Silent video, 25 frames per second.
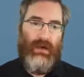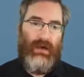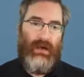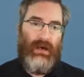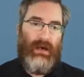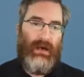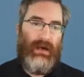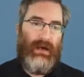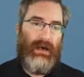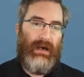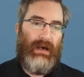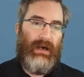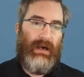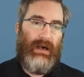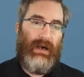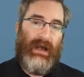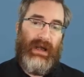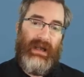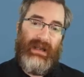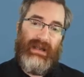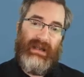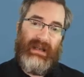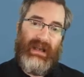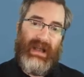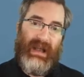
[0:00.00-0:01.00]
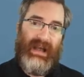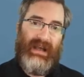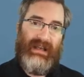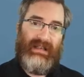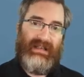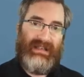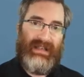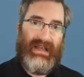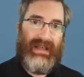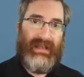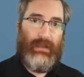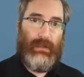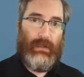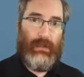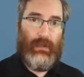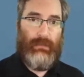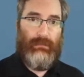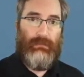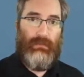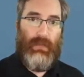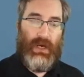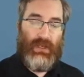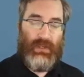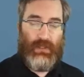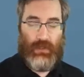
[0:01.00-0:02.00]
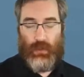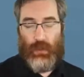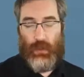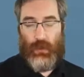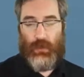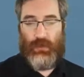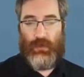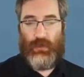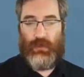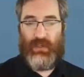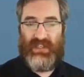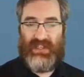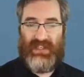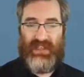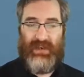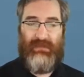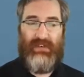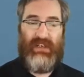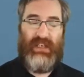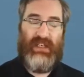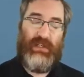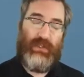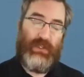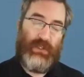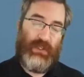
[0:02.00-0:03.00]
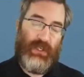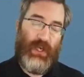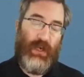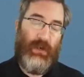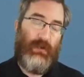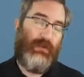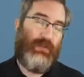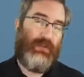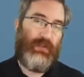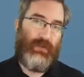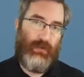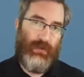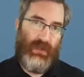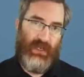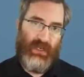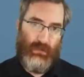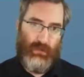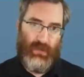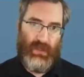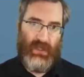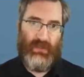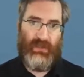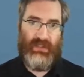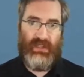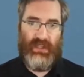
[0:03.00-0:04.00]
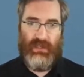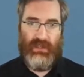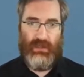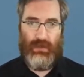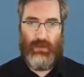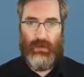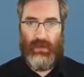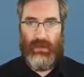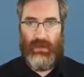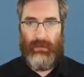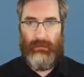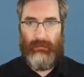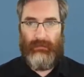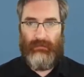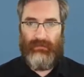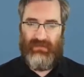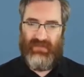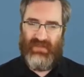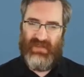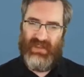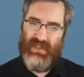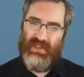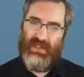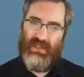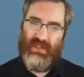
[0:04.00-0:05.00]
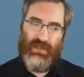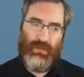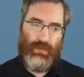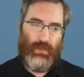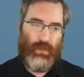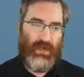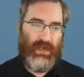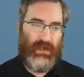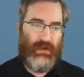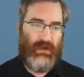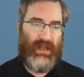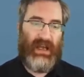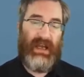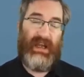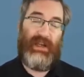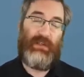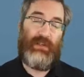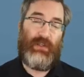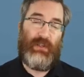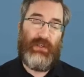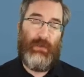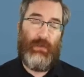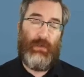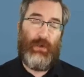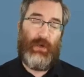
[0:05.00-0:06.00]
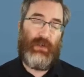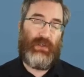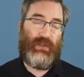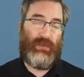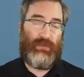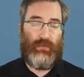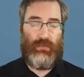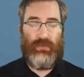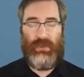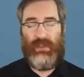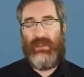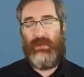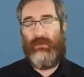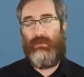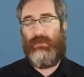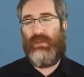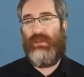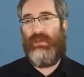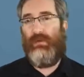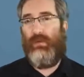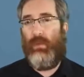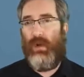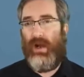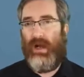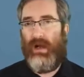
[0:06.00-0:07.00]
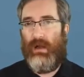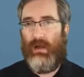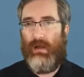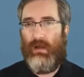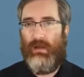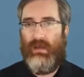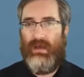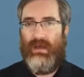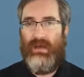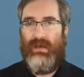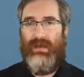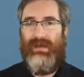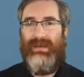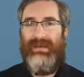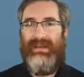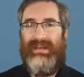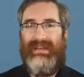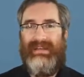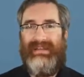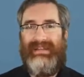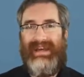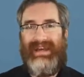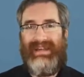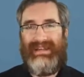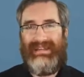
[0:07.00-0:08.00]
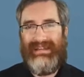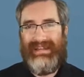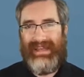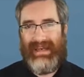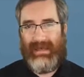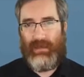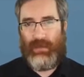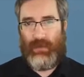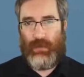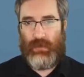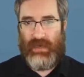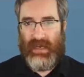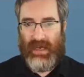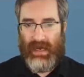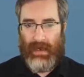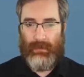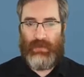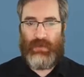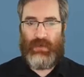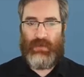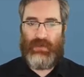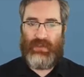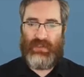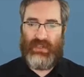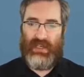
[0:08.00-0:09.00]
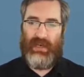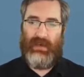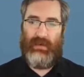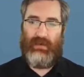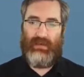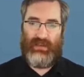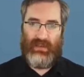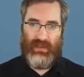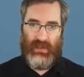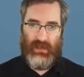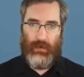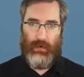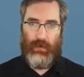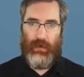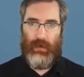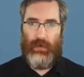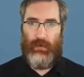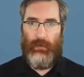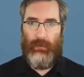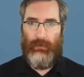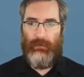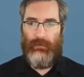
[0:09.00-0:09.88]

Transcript: And it has a much larger 7-inch touchscreen built into it. And this is where it actually works really, really well in that lecture capture style scenario.